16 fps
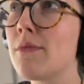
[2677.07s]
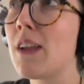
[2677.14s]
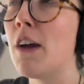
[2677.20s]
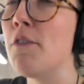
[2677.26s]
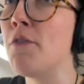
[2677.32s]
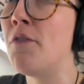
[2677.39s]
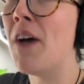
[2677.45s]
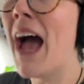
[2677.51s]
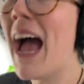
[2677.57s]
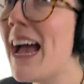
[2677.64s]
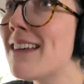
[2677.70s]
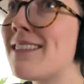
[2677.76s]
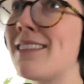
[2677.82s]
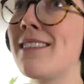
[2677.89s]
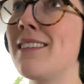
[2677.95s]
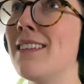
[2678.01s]

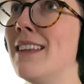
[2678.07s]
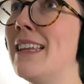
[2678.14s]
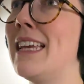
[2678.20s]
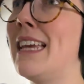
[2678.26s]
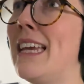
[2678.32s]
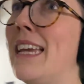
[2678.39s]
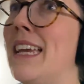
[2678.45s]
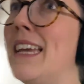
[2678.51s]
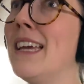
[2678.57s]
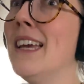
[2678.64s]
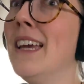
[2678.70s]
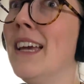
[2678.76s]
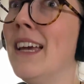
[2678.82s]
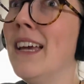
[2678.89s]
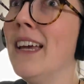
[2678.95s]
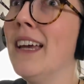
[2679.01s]
vastly
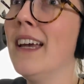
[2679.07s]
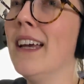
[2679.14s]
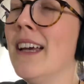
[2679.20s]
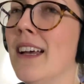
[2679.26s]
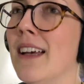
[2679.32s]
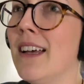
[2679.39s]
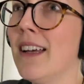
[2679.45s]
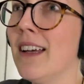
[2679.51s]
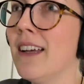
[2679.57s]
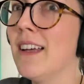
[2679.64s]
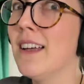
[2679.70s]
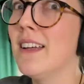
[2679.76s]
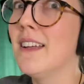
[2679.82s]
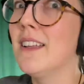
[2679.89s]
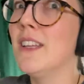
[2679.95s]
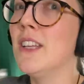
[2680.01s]

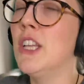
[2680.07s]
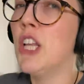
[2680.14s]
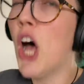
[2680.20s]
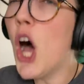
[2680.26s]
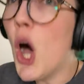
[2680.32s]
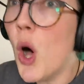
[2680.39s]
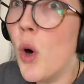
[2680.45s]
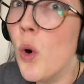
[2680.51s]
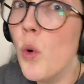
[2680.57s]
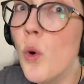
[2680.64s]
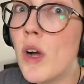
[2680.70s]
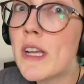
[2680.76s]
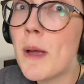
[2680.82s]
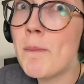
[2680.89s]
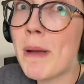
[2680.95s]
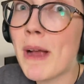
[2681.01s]
low
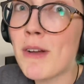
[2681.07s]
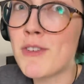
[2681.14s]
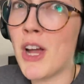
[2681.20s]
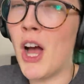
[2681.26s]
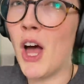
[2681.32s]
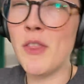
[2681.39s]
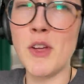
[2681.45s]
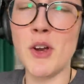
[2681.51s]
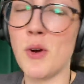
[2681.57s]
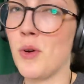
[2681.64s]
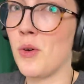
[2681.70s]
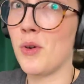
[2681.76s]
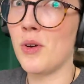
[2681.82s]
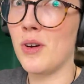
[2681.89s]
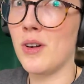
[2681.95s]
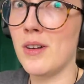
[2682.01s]
compared to
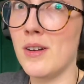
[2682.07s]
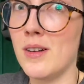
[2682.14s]
other